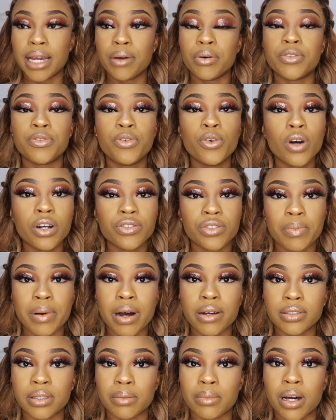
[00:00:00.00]
It was
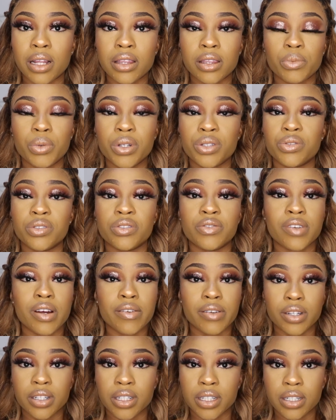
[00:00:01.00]
£400 a month, which was
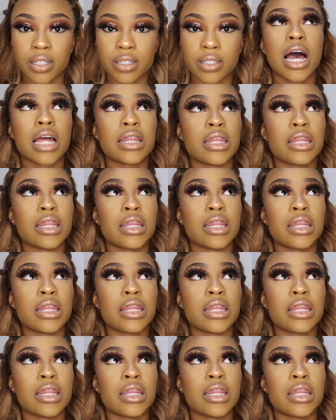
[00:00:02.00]
very good.